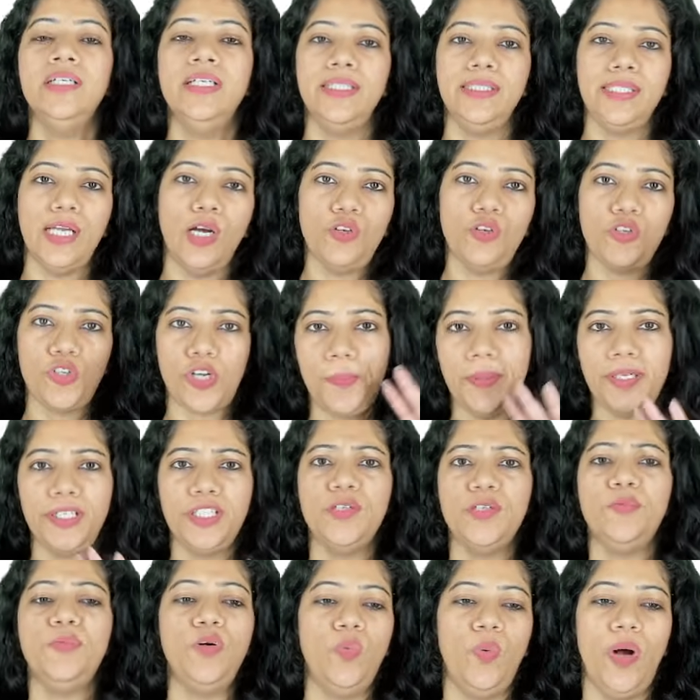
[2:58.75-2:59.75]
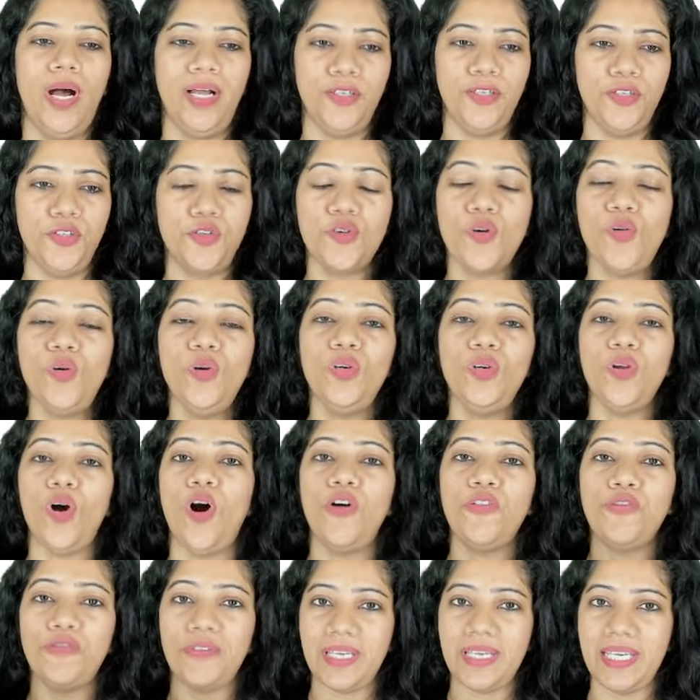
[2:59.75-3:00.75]
Now, topic number one, role
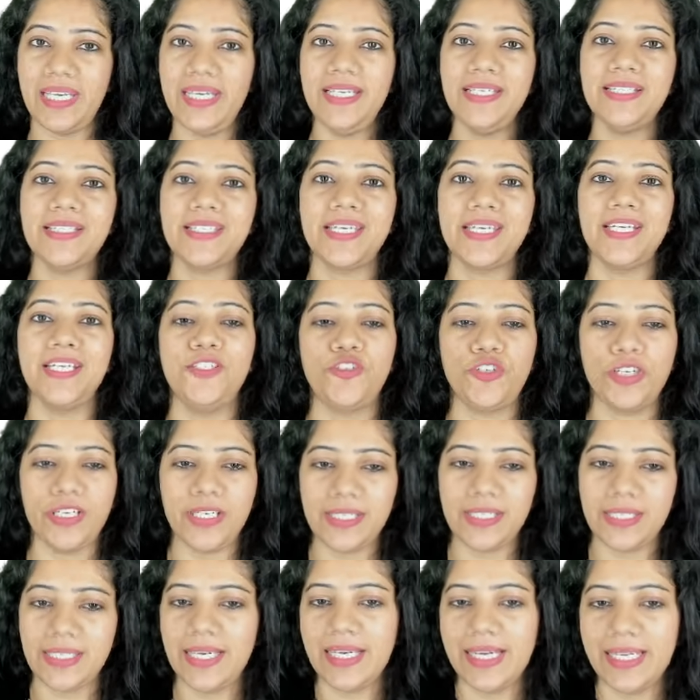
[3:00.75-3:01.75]
of ECGC